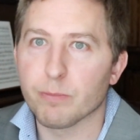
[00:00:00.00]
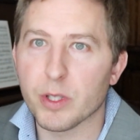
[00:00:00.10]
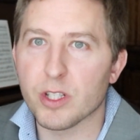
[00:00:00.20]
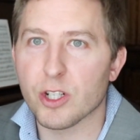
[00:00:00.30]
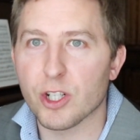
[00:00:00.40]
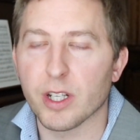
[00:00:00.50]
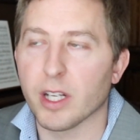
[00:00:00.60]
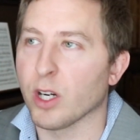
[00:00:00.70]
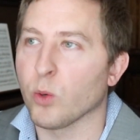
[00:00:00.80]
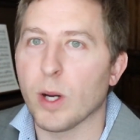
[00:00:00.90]

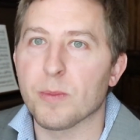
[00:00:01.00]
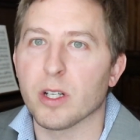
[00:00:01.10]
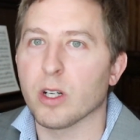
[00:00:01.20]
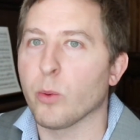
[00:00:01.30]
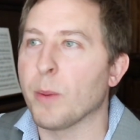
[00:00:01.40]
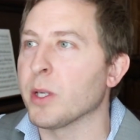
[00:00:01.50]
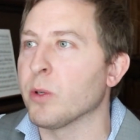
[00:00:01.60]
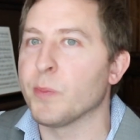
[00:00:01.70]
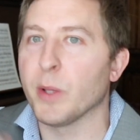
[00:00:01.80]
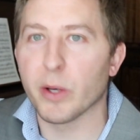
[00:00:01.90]
positioning on our website. Our website
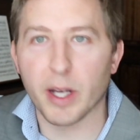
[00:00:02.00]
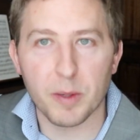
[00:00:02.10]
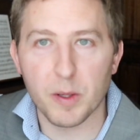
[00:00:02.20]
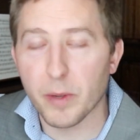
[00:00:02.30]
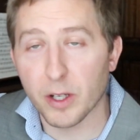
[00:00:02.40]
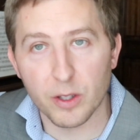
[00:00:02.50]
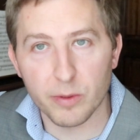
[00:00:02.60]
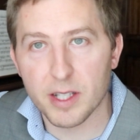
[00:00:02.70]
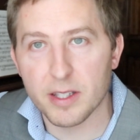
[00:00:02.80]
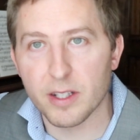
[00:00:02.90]
was blowing up compared to the
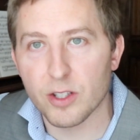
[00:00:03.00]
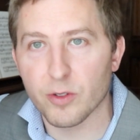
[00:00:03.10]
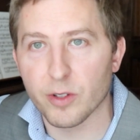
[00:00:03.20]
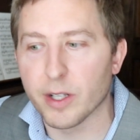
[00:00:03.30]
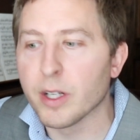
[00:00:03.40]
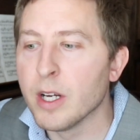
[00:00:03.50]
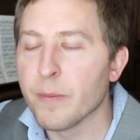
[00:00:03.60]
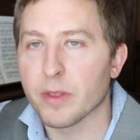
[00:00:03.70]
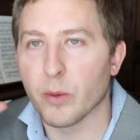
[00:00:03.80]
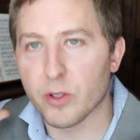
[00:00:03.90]
rest of the industry.
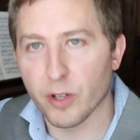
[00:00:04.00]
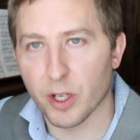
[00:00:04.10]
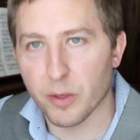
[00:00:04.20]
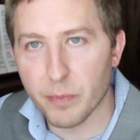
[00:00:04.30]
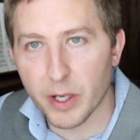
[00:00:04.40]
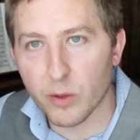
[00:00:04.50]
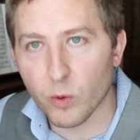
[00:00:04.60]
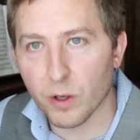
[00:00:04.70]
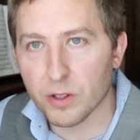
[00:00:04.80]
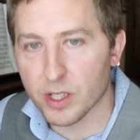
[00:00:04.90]
Then we created bidding
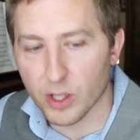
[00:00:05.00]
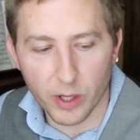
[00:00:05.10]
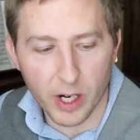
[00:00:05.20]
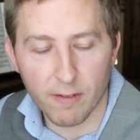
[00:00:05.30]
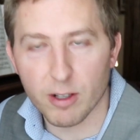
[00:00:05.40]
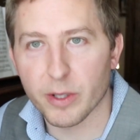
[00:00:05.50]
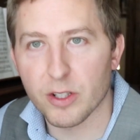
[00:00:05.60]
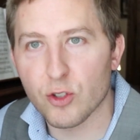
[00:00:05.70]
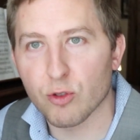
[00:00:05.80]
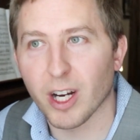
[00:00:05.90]
wars here where
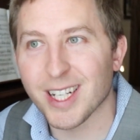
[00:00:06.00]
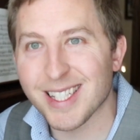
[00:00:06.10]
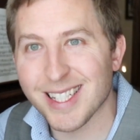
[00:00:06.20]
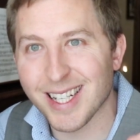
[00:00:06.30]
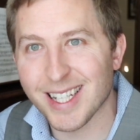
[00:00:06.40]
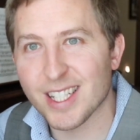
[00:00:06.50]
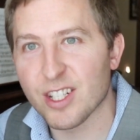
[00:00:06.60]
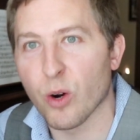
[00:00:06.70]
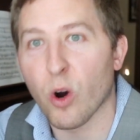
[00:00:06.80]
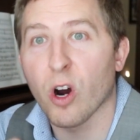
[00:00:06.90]
everybody's trying to get,
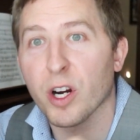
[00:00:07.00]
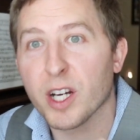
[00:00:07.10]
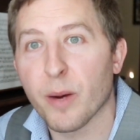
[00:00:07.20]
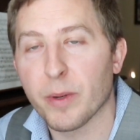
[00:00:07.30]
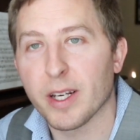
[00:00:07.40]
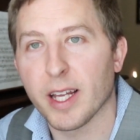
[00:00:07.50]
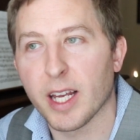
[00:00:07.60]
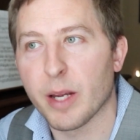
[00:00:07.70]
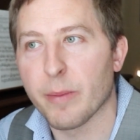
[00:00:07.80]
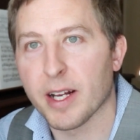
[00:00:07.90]
you know, our company
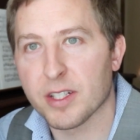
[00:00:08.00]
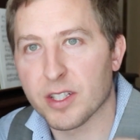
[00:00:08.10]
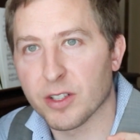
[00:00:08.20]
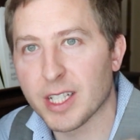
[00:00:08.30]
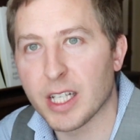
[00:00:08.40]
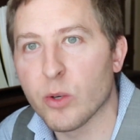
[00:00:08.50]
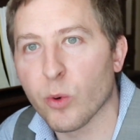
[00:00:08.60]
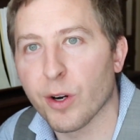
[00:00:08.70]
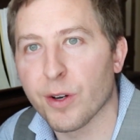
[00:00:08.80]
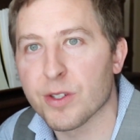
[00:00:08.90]
name as their
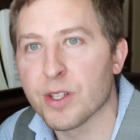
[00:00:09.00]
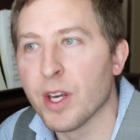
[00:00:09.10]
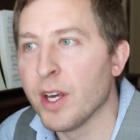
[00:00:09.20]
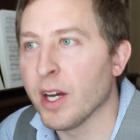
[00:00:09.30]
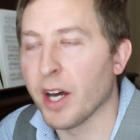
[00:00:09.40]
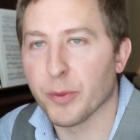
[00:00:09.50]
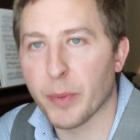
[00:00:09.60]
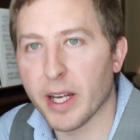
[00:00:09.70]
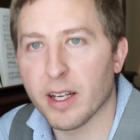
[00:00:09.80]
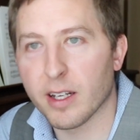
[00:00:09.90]
keywords and they're
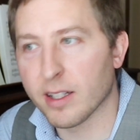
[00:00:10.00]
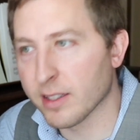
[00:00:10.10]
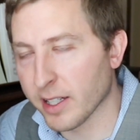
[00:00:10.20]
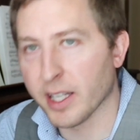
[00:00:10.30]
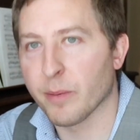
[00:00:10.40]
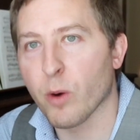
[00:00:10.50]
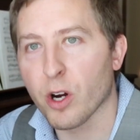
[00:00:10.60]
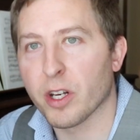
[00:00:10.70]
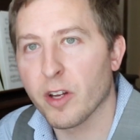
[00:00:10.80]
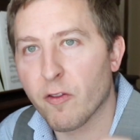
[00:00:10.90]
paying, again,
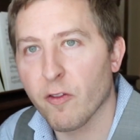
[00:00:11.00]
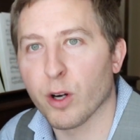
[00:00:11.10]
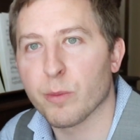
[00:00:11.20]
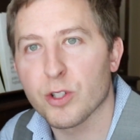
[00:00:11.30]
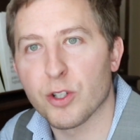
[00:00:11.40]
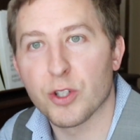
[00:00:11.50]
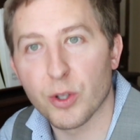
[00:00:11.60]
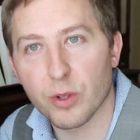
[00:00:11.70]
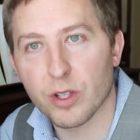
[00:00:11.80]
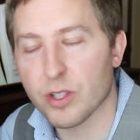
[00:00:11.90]
marketing firms to
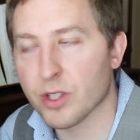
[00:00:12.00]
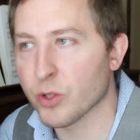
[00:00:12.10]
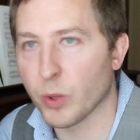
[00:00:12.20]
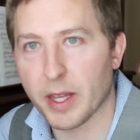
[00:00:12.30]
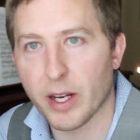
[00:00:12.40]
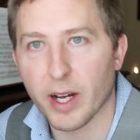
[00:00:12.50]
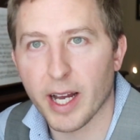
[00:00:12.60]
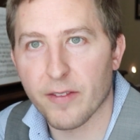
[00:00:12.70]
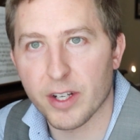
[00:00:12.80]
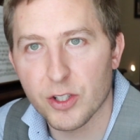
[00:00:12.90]
do this. So again, they don't
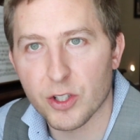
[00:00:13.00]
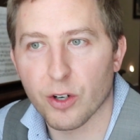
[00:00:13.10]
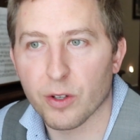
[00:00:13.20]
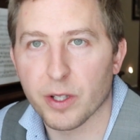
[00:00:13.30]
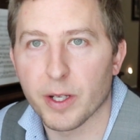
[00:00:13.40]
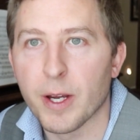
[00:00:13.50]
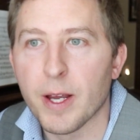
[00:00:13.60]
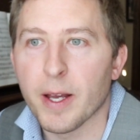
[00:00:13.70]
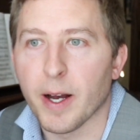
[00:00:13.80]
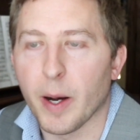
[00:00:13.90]
have it internally.
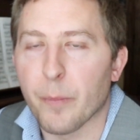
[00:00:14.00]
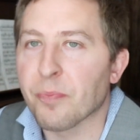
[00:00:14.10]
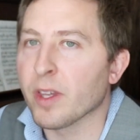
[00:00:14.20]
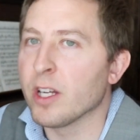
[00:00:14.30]
Um,